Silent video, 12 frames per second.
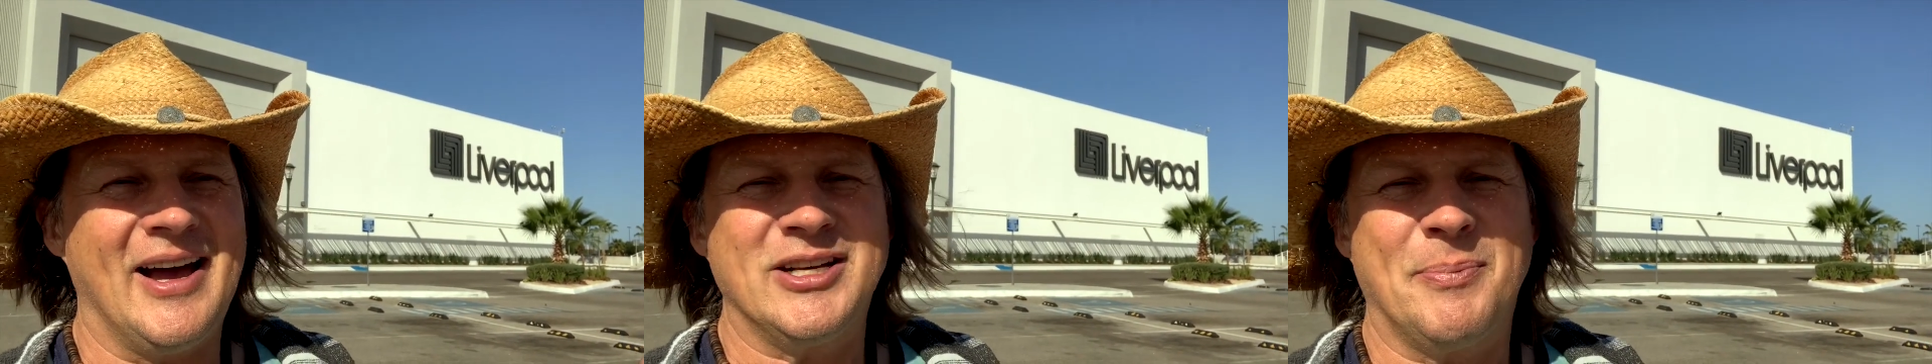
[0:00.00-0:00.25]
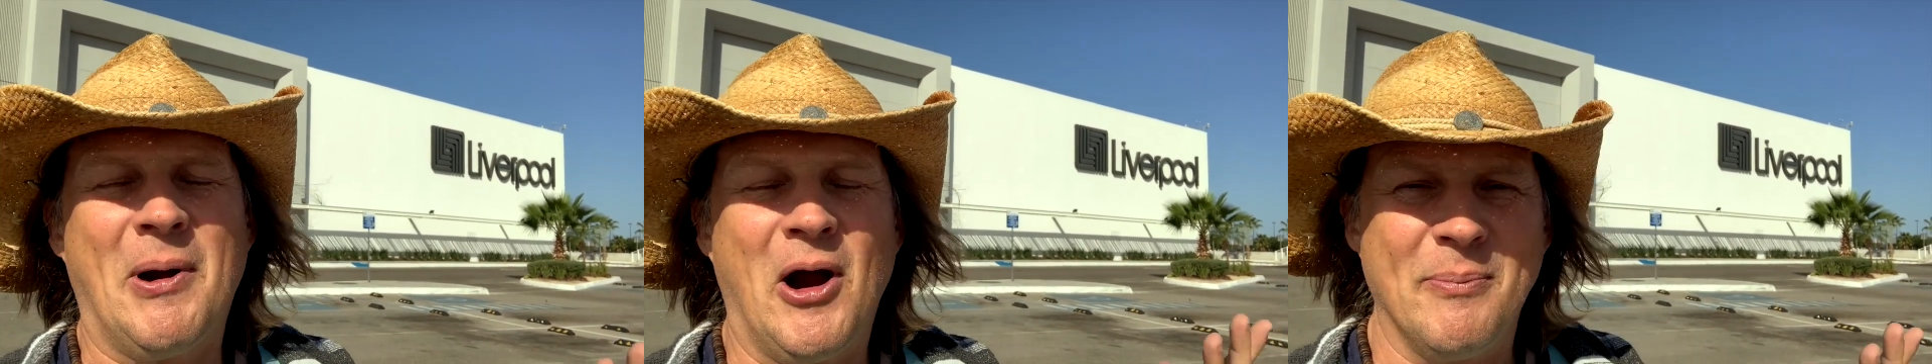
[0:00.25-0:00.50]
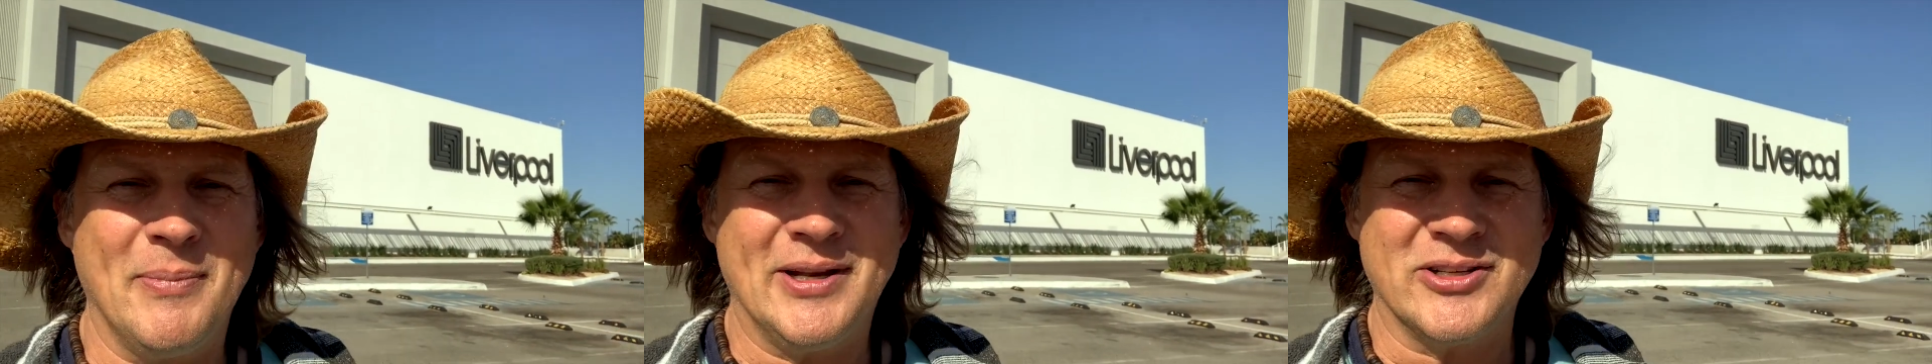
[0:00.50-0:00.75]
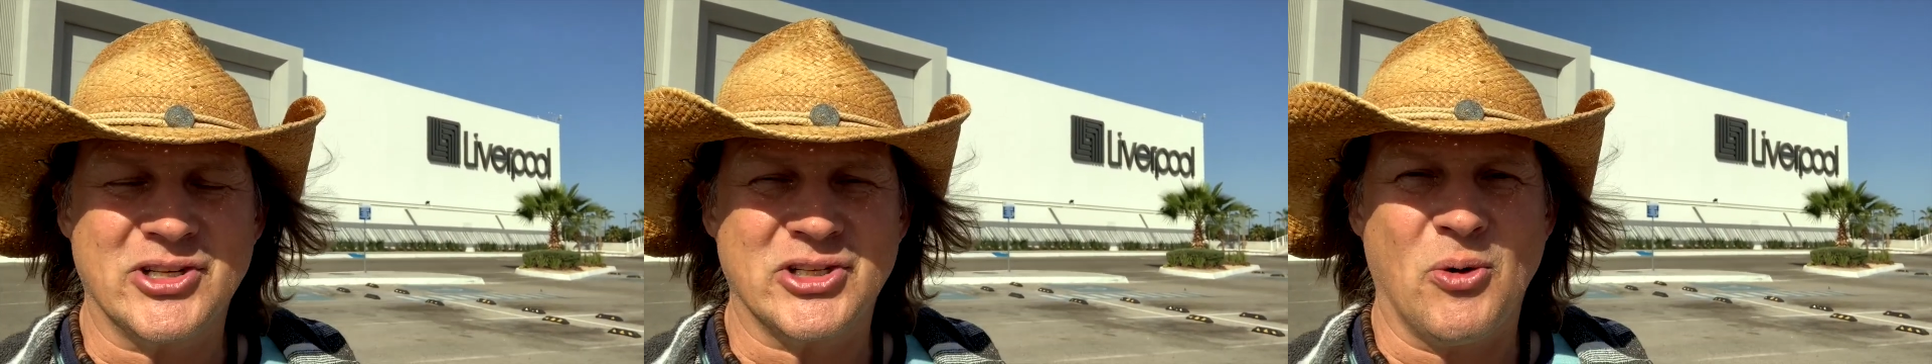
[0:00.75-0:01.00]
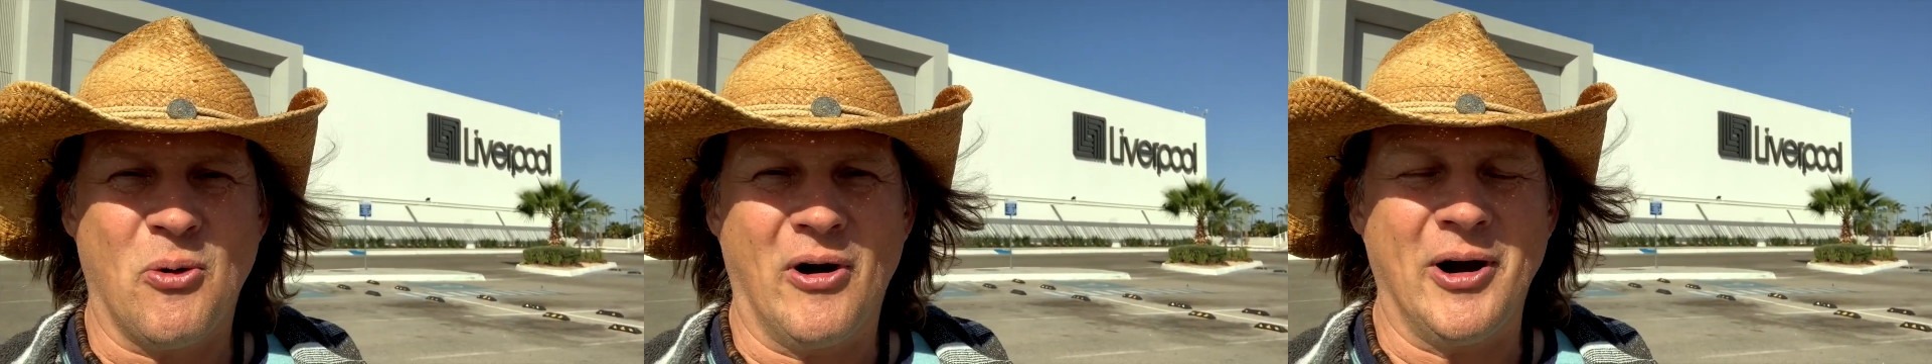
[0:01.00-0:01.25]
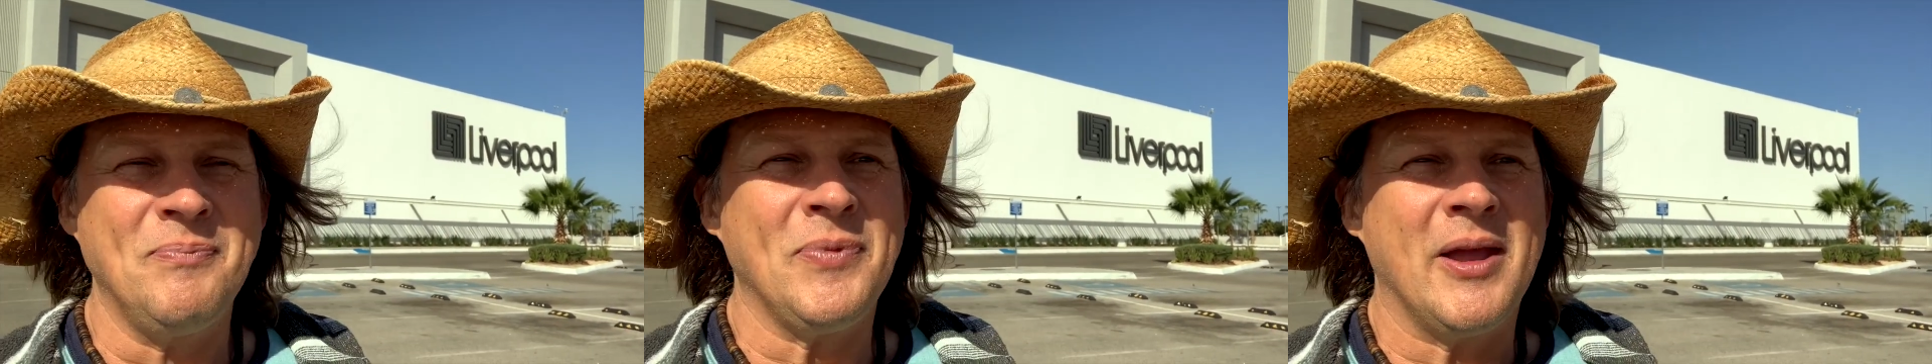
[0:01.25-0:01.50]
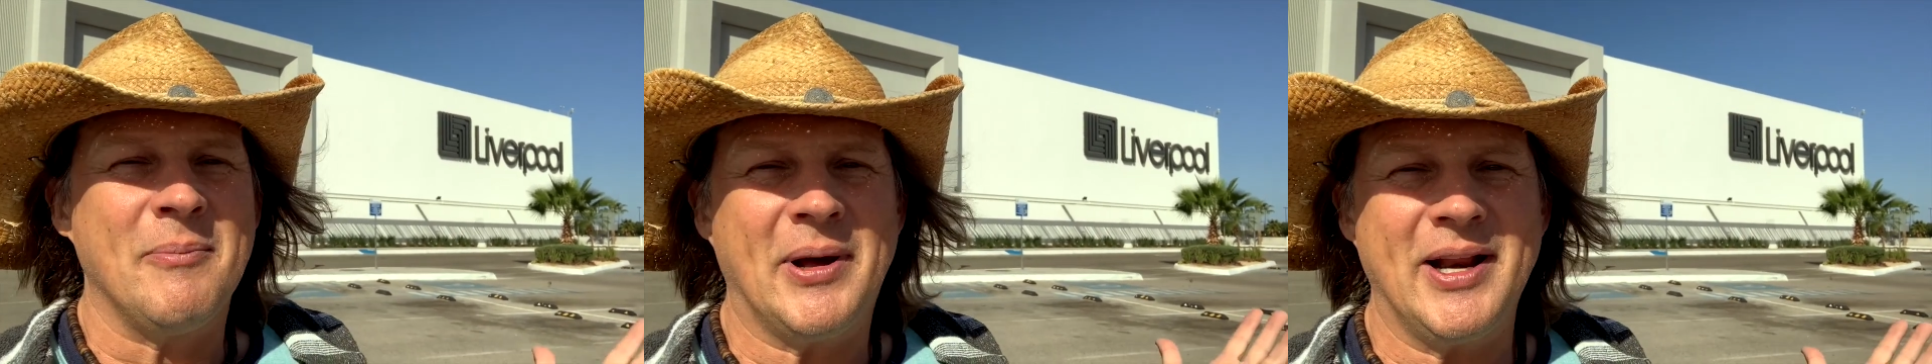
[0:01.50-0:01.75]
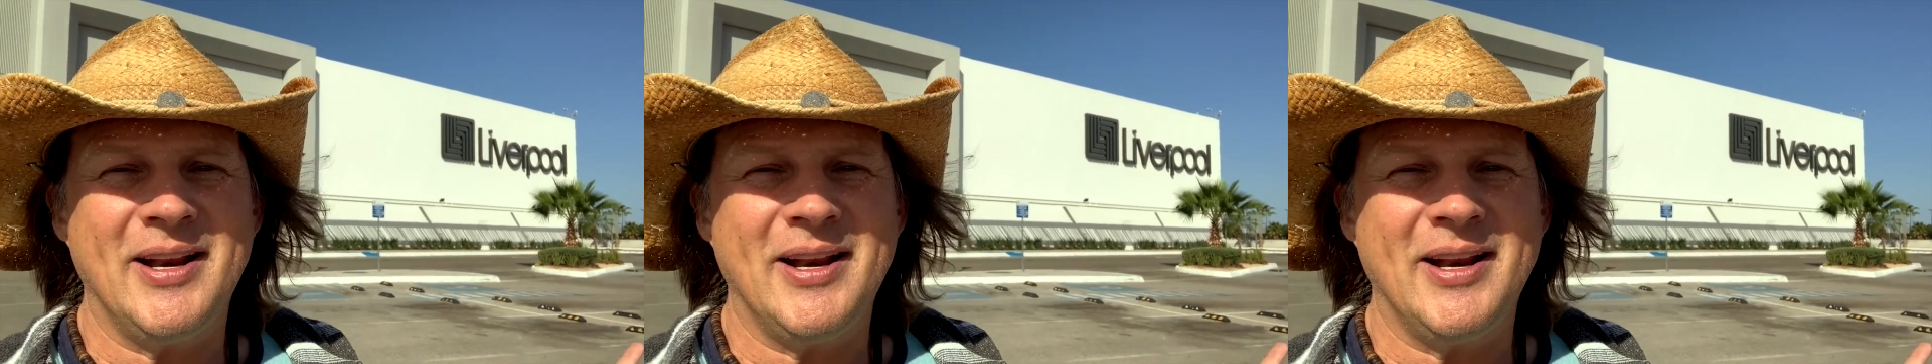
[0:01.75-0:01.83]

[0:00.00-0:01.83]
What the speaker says: department store, but it